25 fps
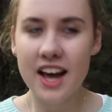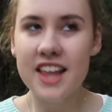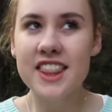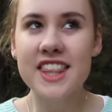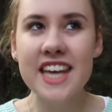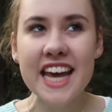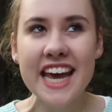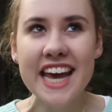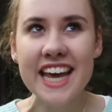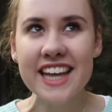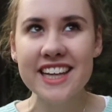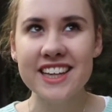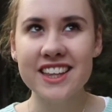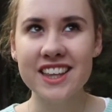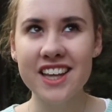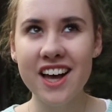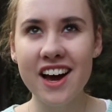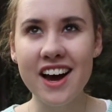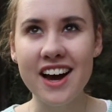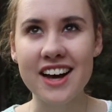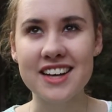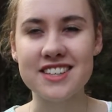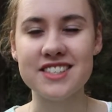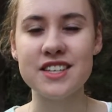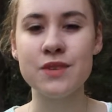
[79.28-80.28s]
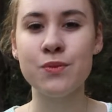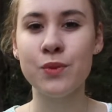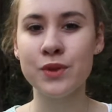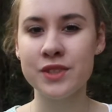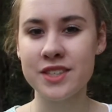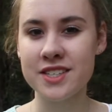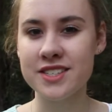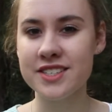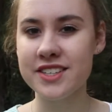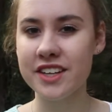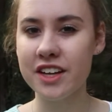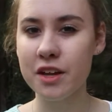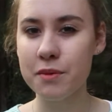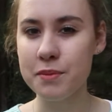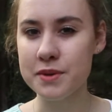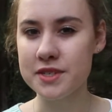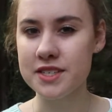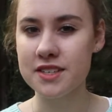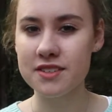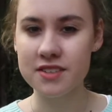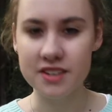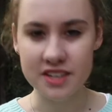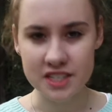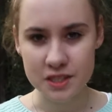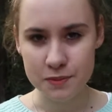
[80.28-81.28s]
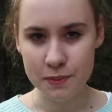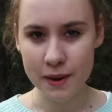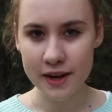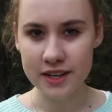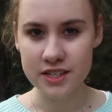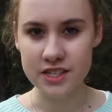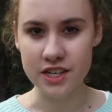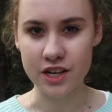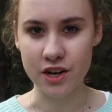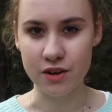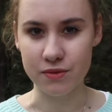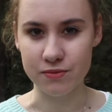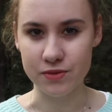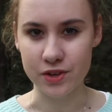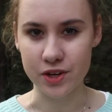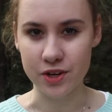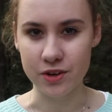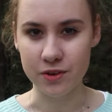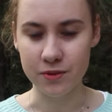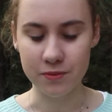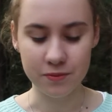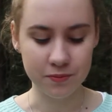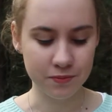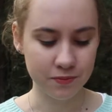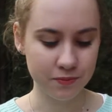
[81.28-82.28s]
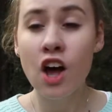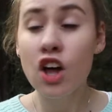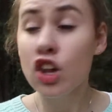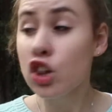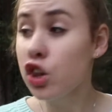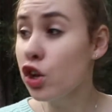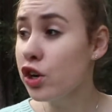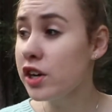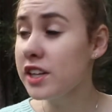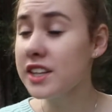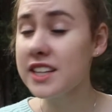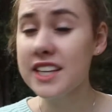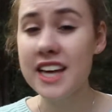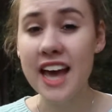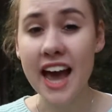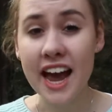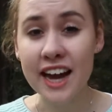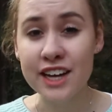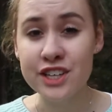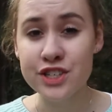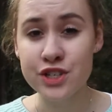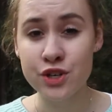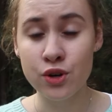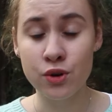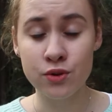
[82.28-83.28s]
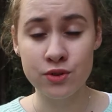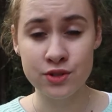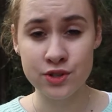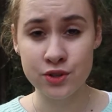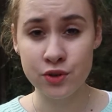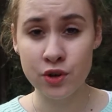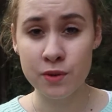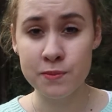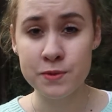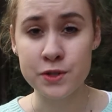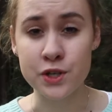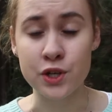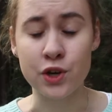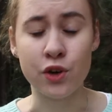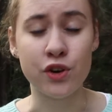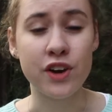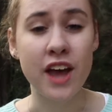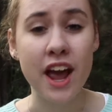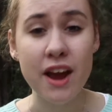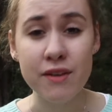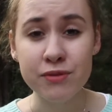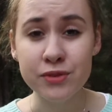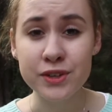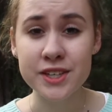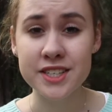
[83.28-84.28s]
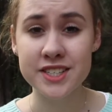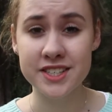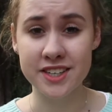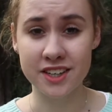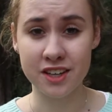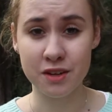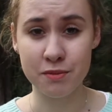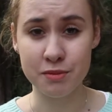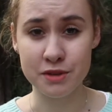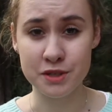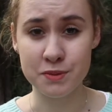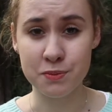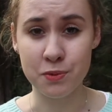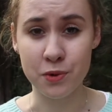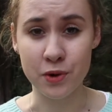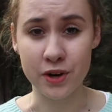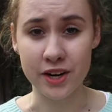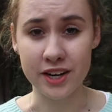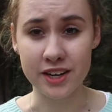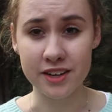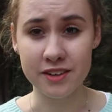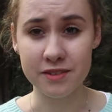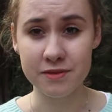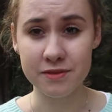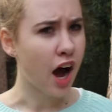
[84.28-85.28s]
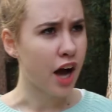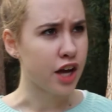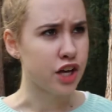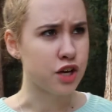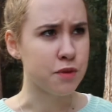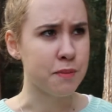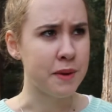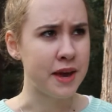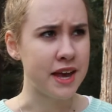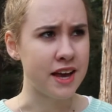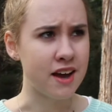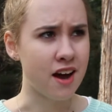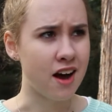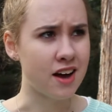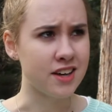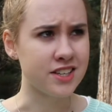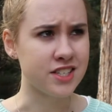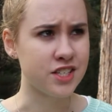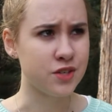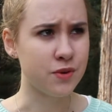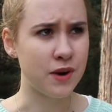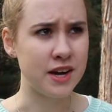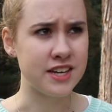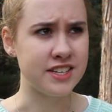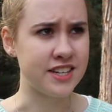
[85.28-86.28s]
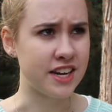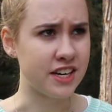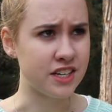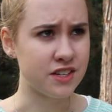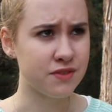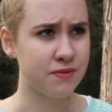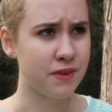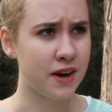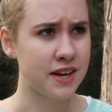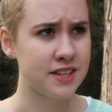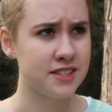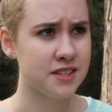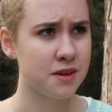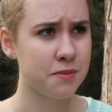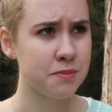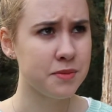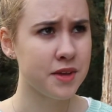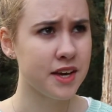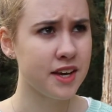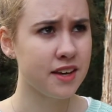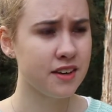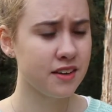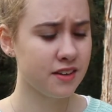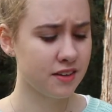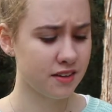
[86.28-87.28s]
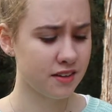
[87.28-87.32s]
The hint lies in what the syllabus is expecting of you. Look at the action or description on every syllabus point. Are you being asked to identify something?